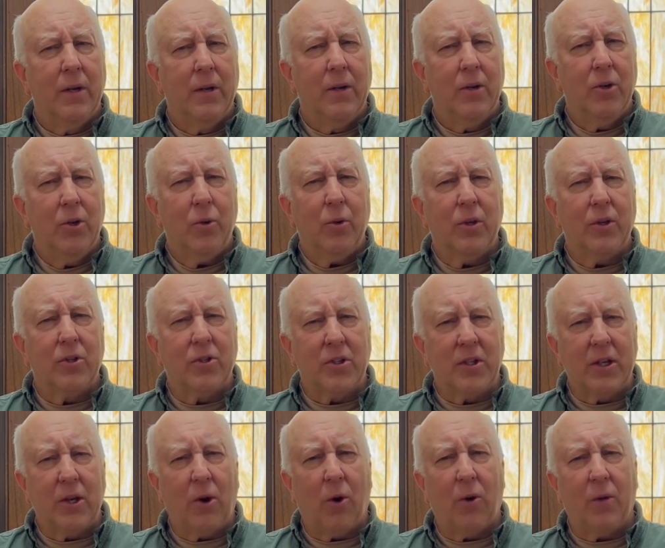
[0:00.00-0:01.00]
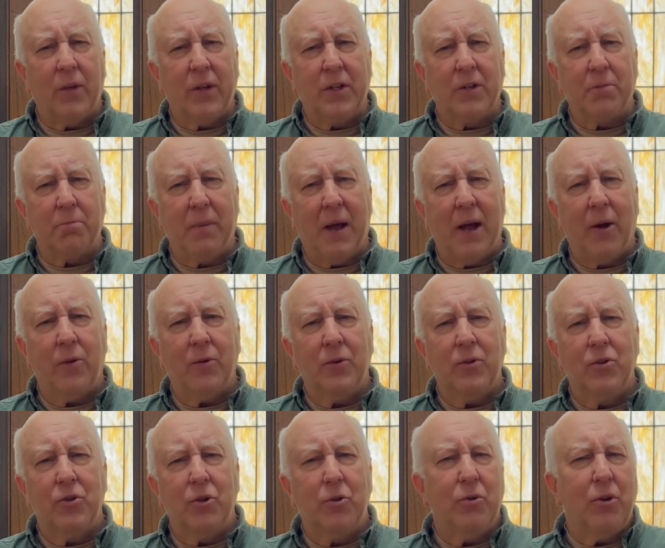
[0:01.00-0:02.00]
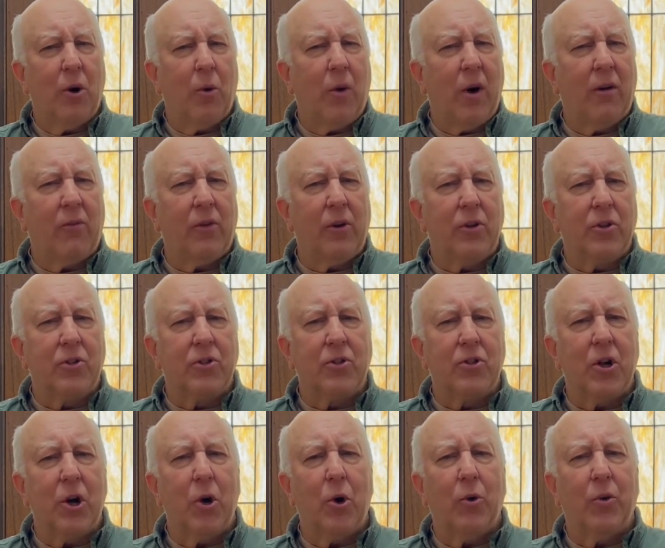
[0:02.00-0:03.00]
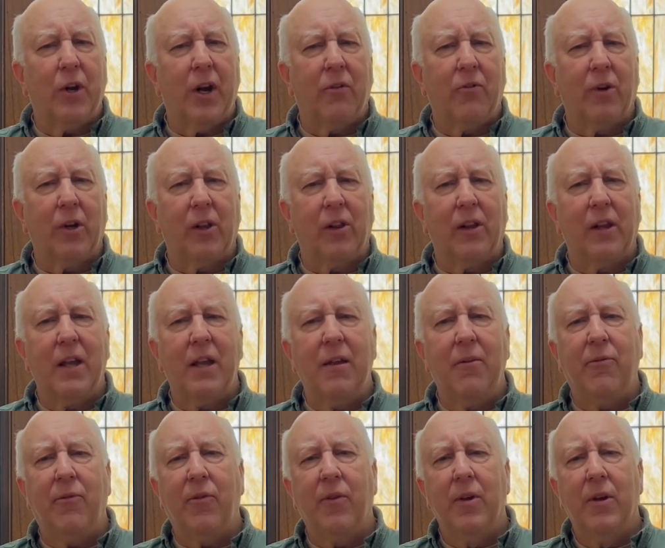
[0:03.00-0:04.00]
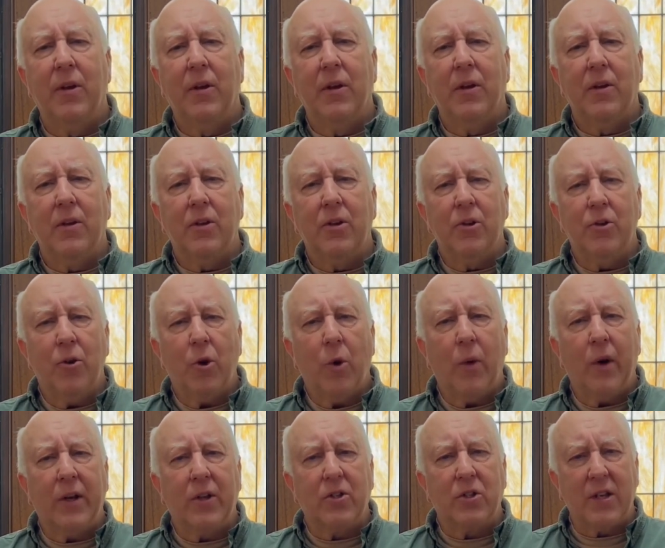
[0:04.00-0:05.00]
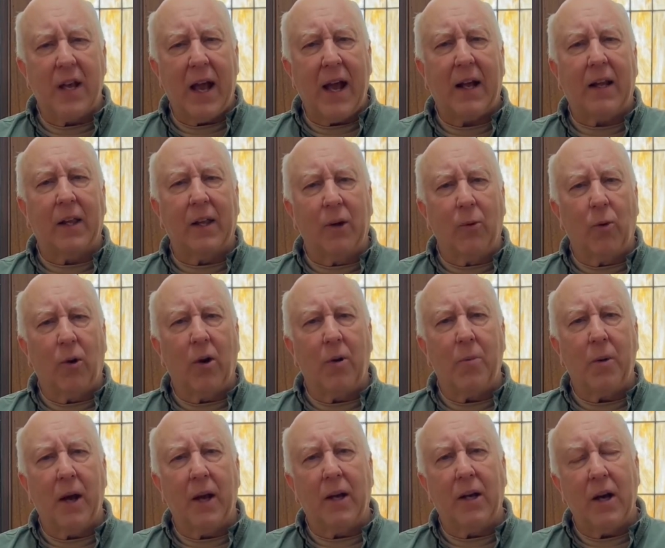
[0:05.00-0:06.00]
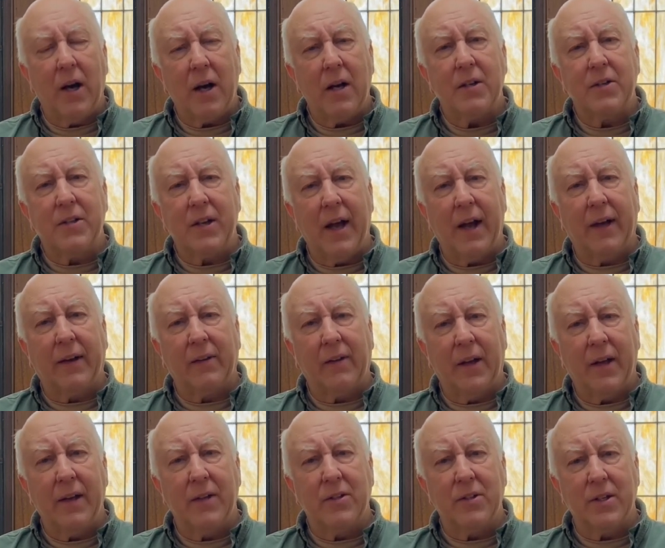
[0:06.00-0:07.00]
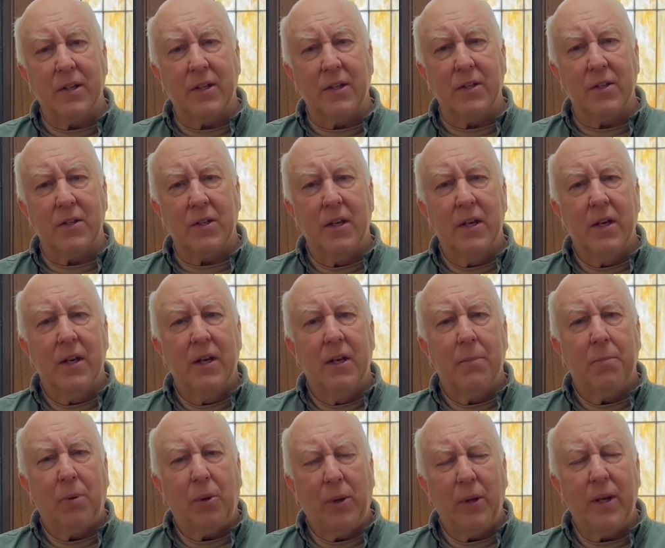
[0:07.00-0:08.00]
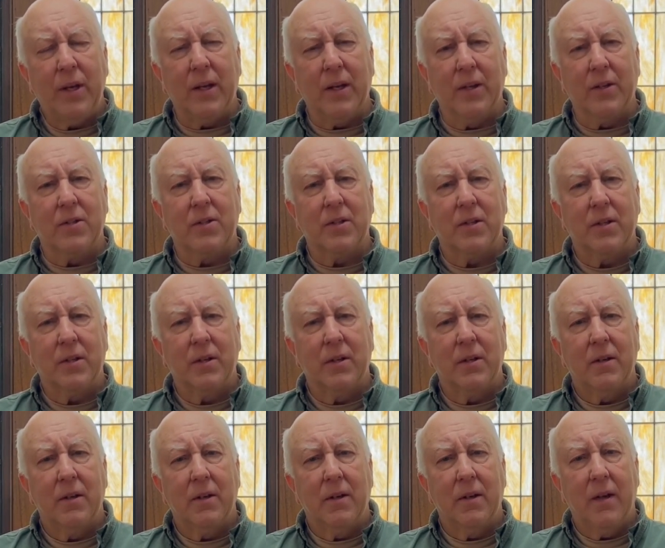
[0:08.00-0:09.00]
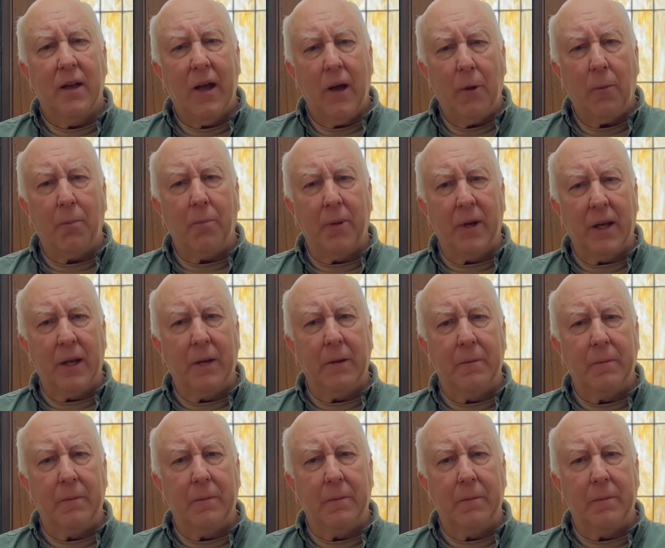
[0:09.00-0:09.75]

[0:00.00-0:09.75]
you can see all these mountains. You know every stone, every leaf. You know exactly where my contact lens is. Please help me.